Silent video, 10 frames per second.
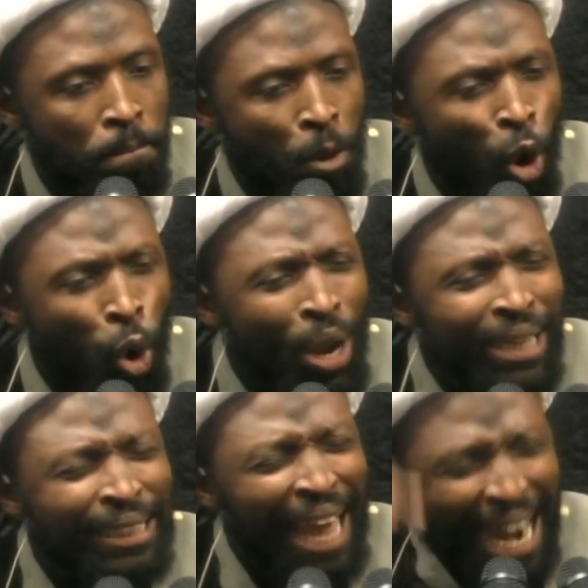Who
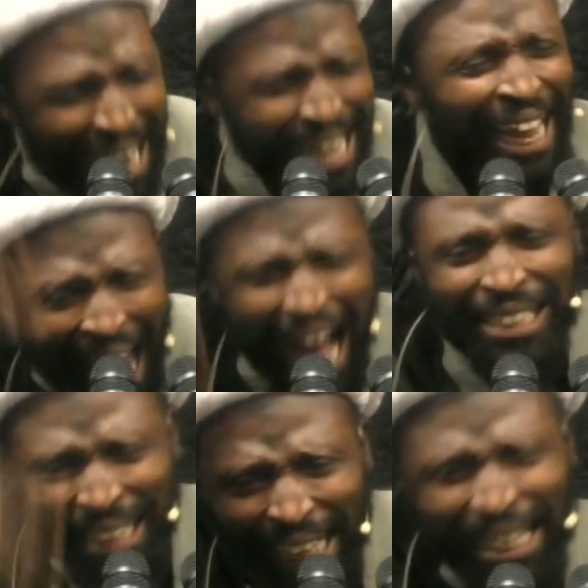is a real
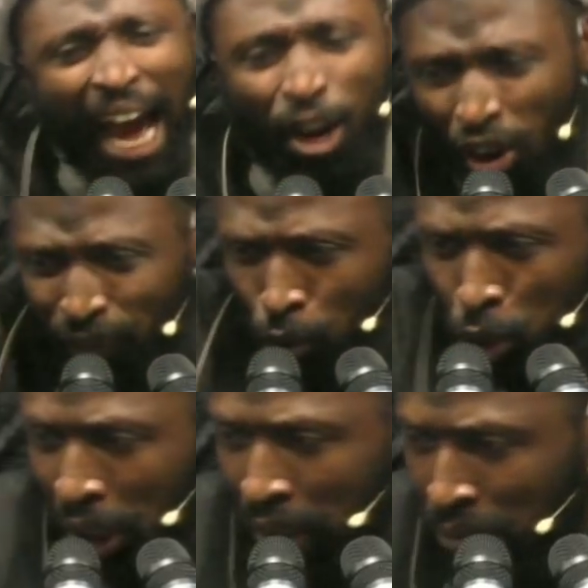Azadar of
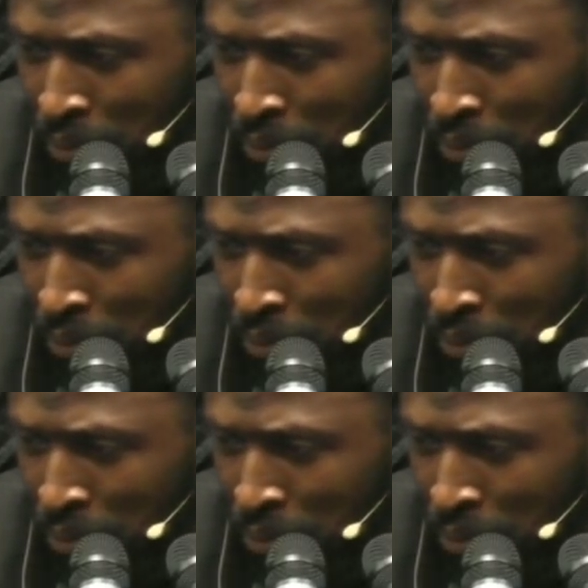Husayn?